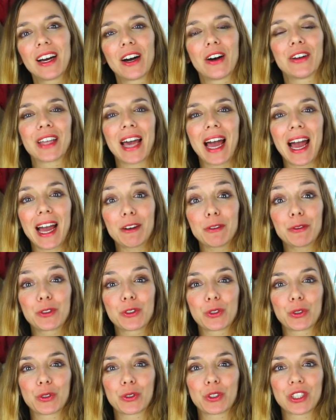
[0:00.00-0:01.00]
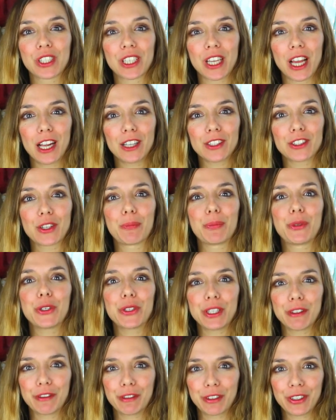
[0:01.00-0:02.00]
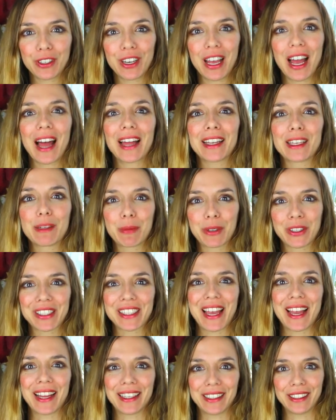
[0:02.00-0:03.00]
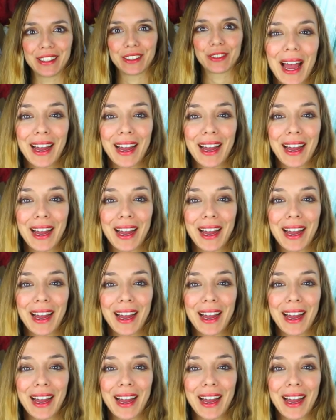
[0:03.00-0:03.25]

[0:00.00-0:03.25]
on how to sculpt a beautiful animal's head.